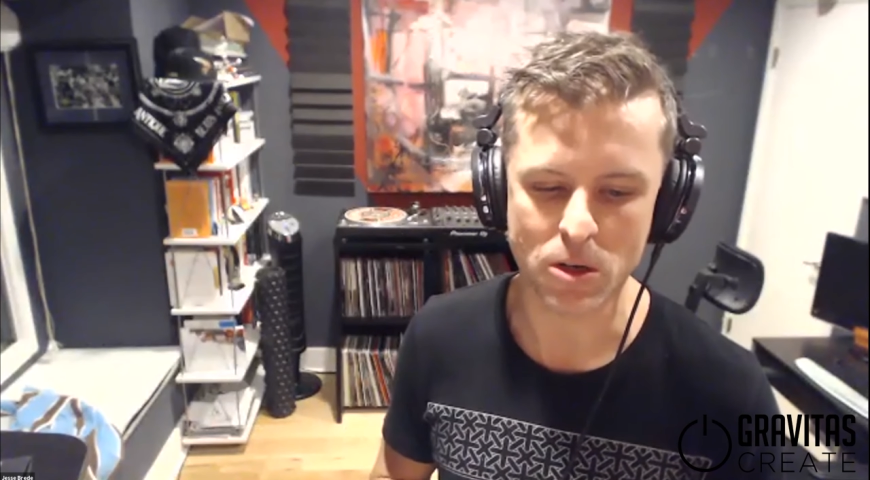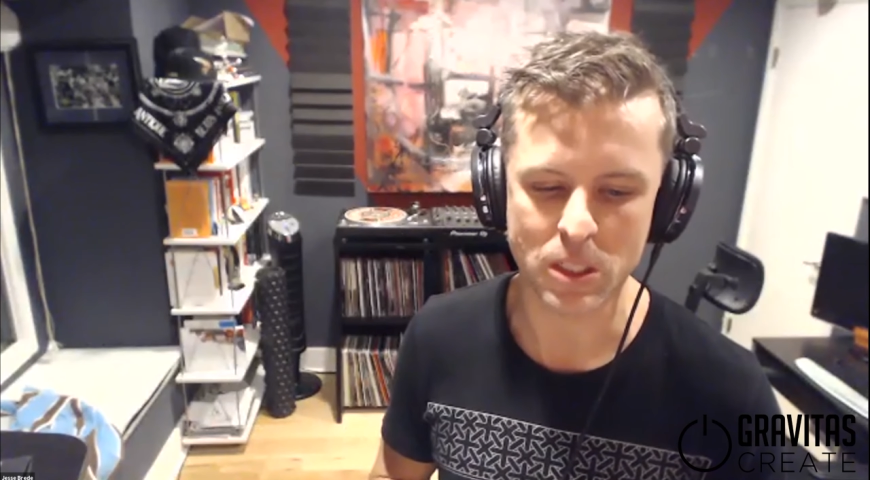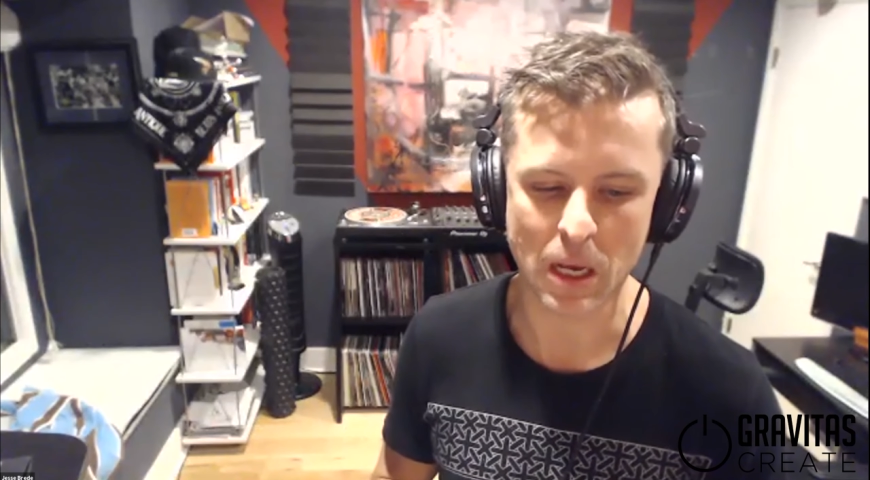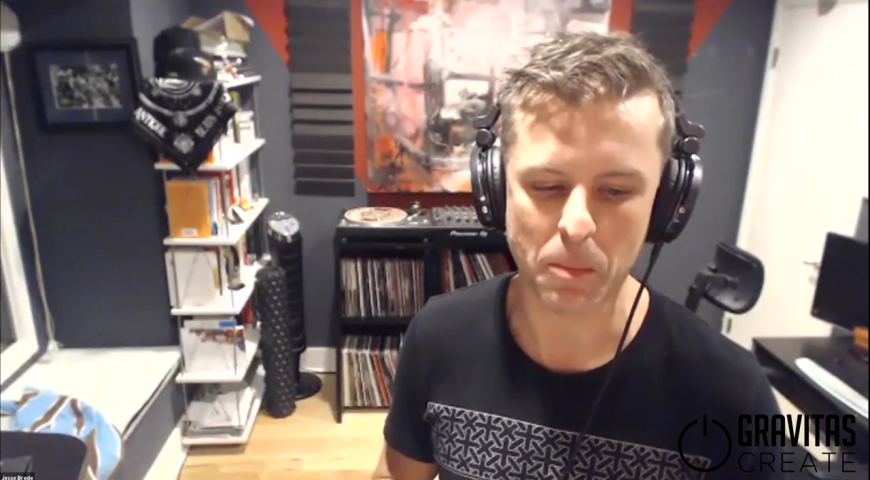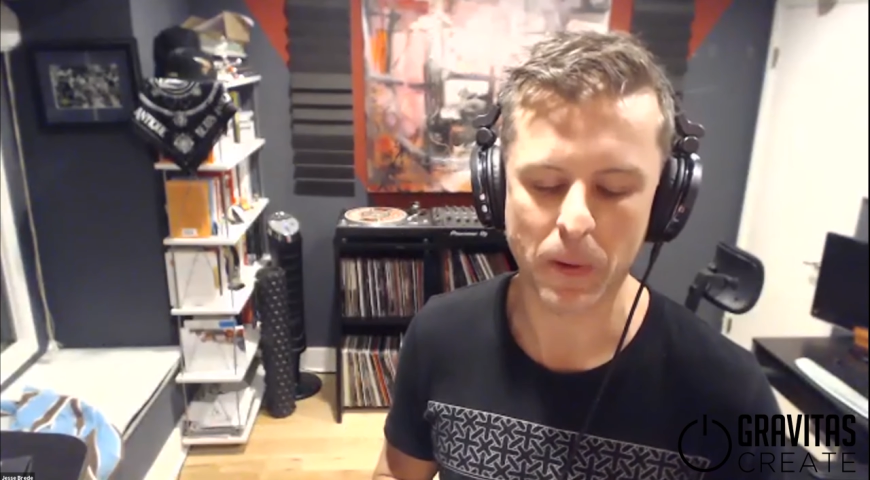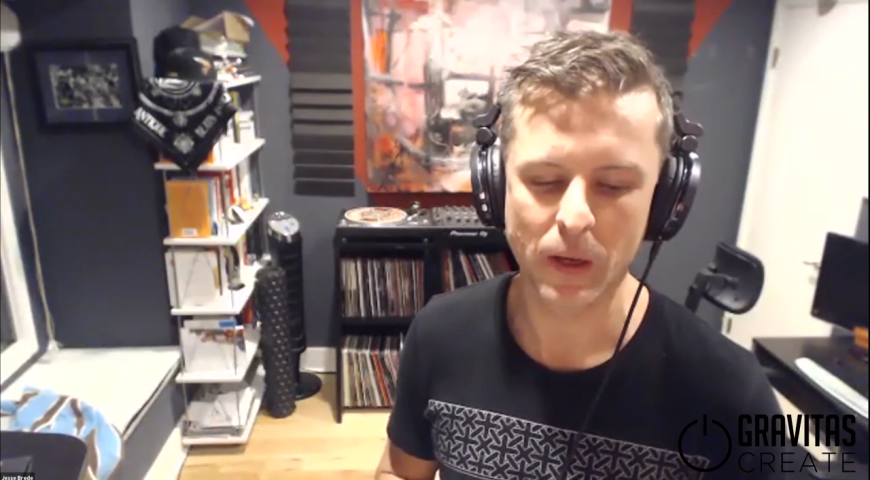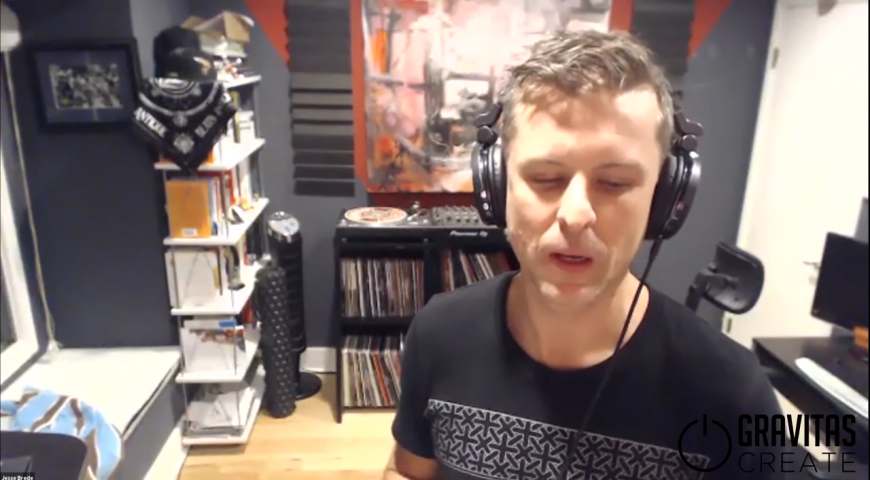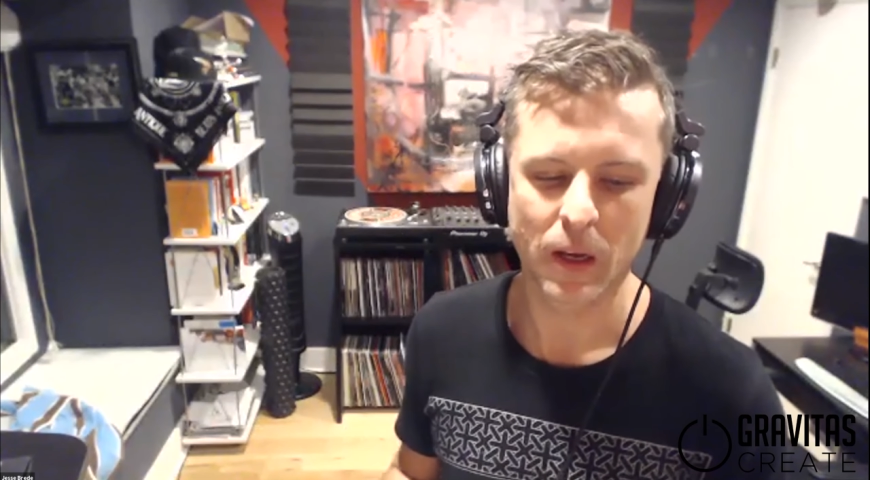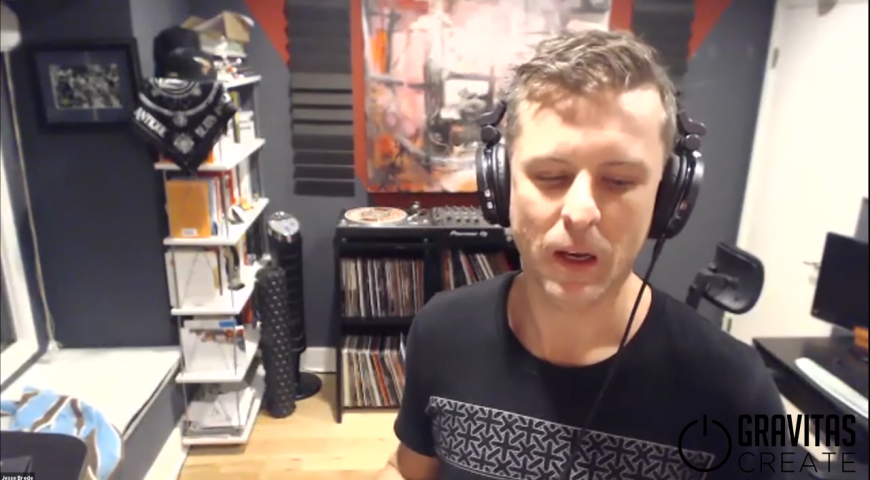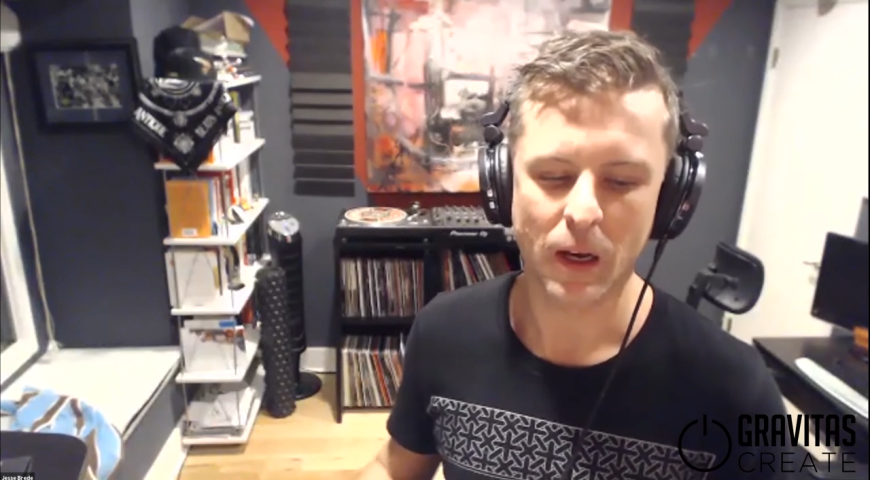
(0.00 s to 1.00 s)
step
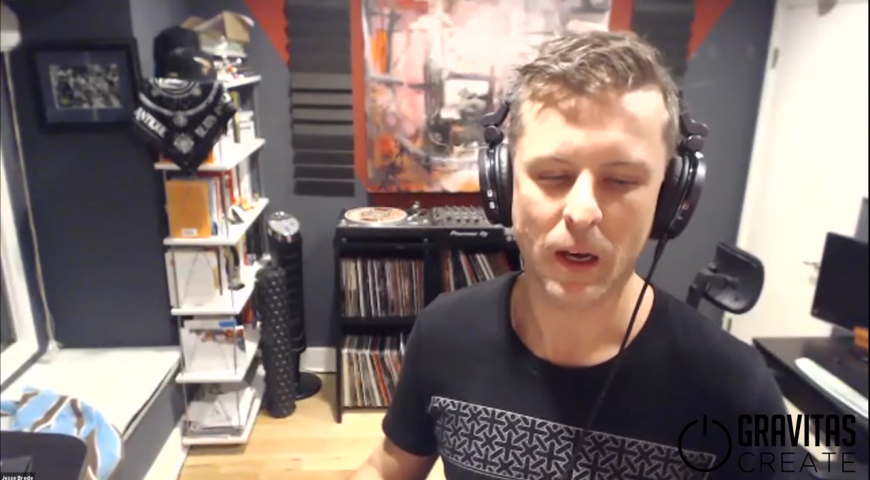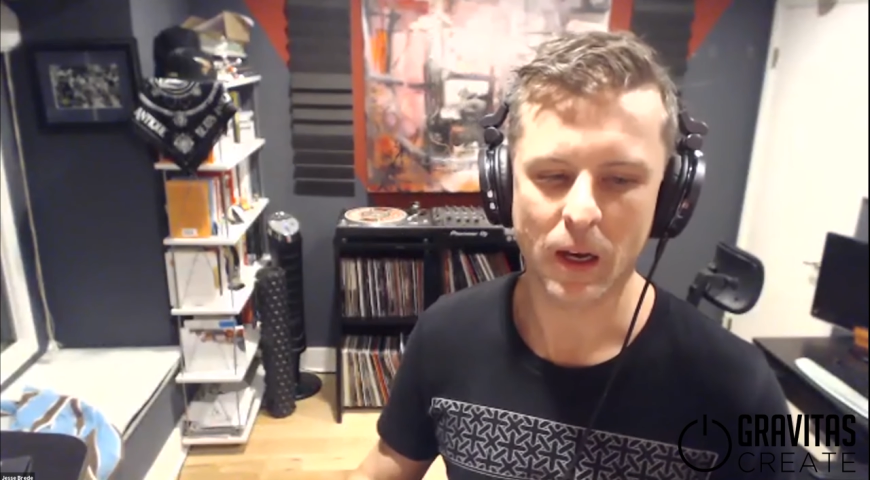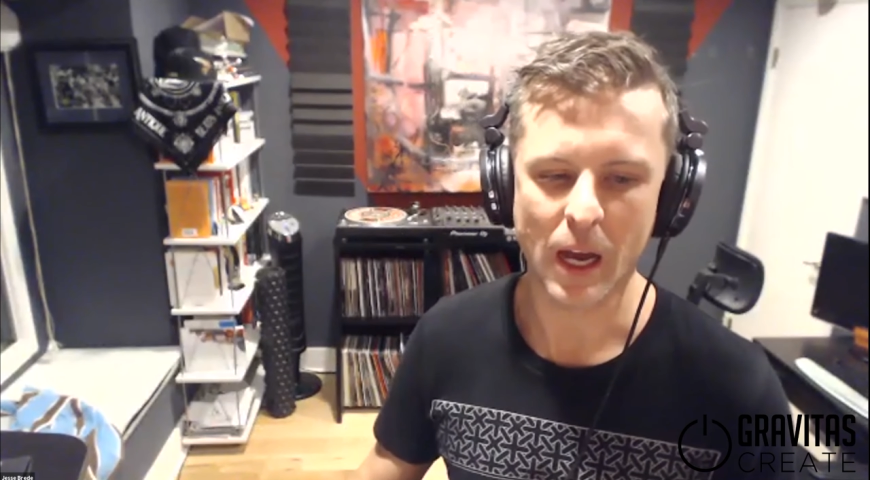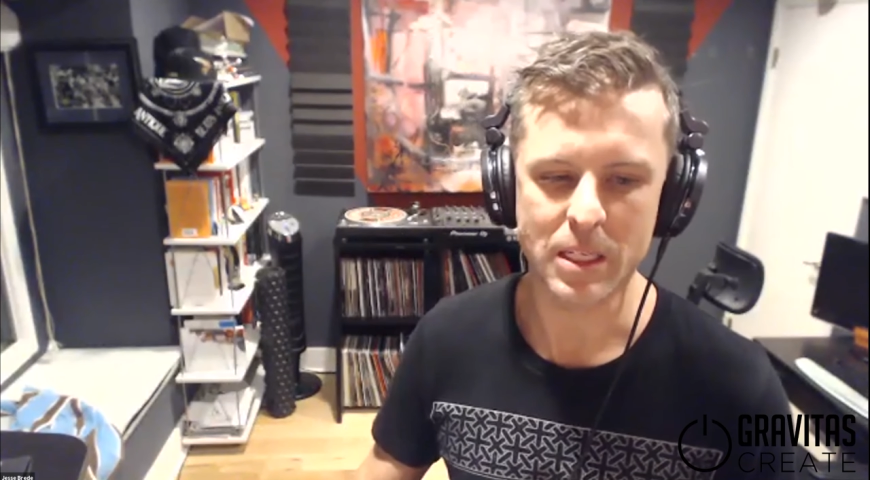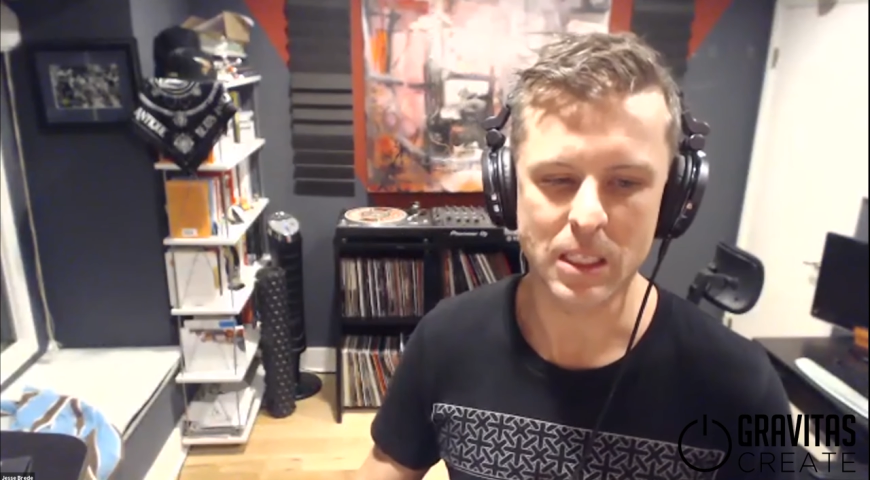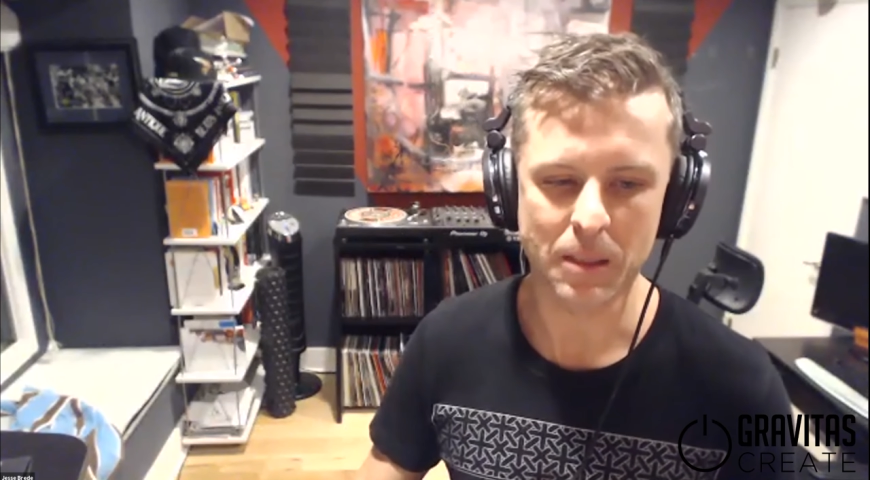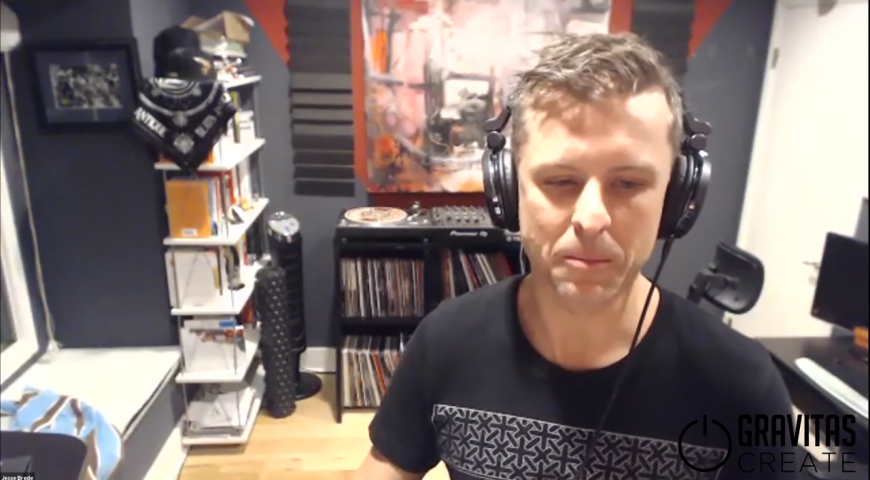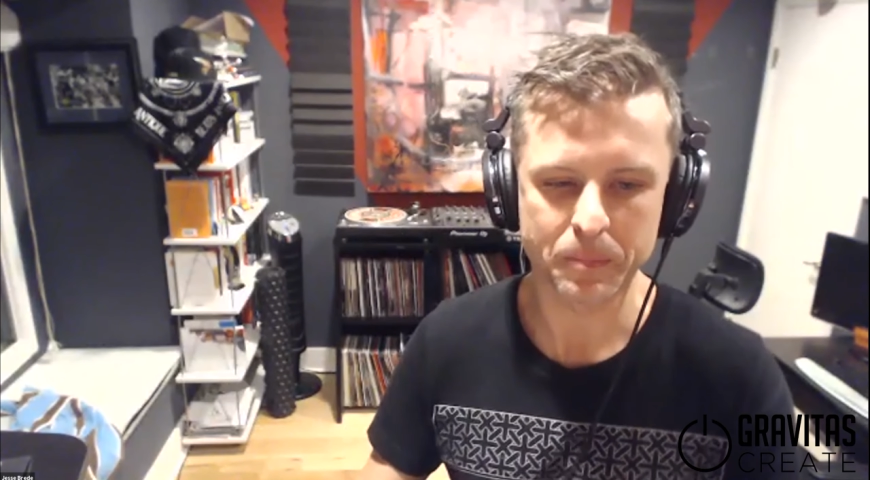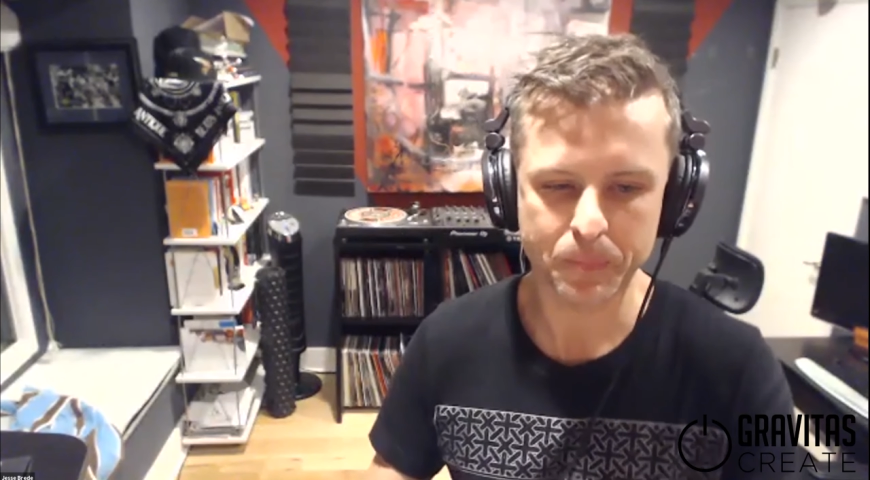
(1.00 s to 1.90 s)
idea.